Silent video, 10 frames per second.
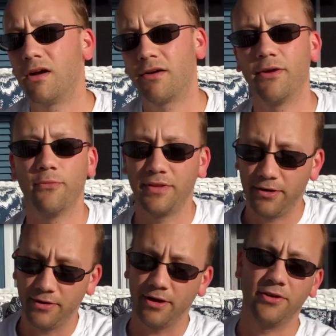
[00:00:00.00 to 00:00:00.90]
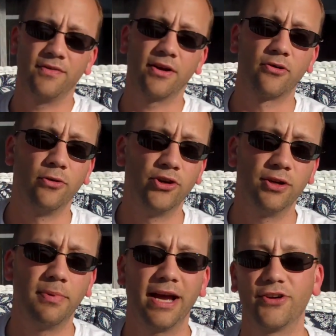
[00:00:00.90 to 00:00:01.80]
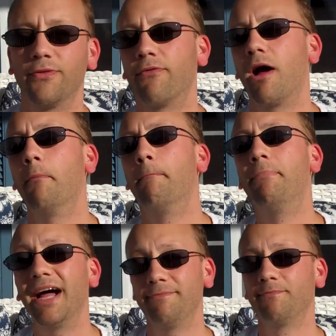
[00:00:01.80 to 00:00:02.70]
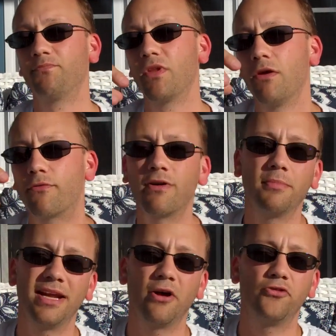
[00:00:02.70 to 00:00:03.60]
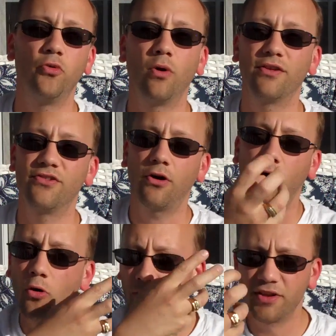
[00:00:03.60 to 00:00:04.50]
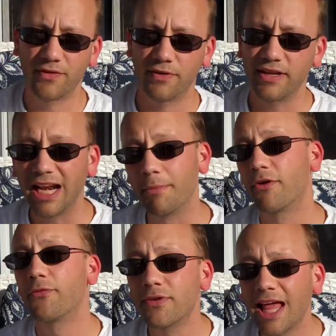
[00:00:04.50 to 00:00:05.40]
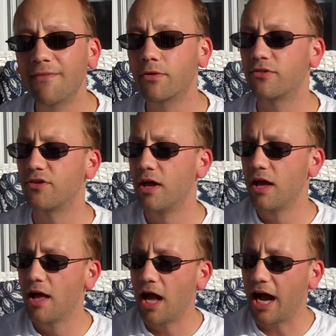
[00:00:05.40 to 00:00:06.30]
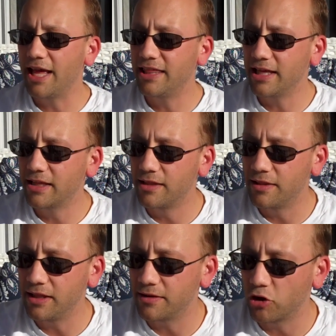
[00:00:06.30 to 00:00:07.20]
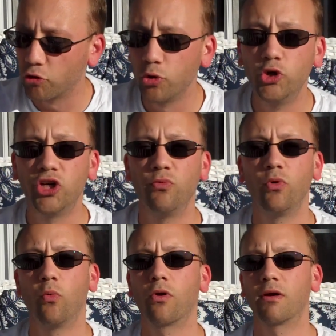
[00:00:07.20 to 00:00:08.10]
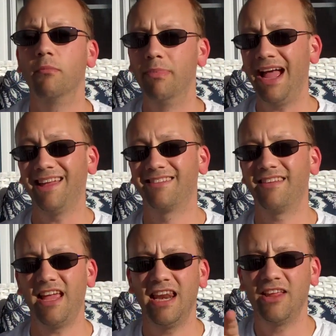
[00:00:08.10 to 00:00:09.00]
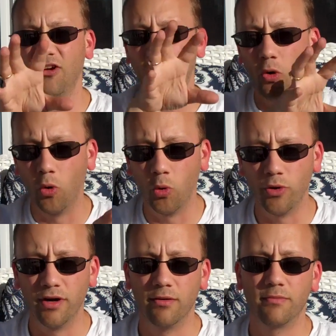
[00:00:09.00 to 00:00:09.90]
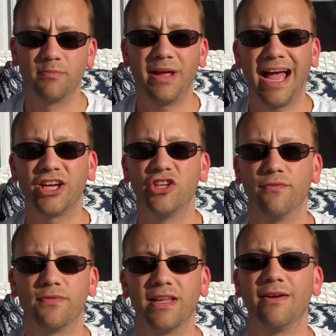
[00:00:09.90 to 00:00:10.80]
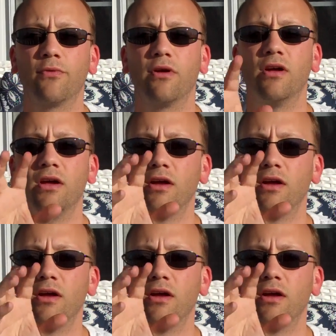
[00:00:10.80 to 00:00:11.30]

all right, well, there you go. You've got Cruzan passion fruit rum. But for everybody else who wants all the different dynamic flavors, I think that the Cruzan would work best in its own passion-flavored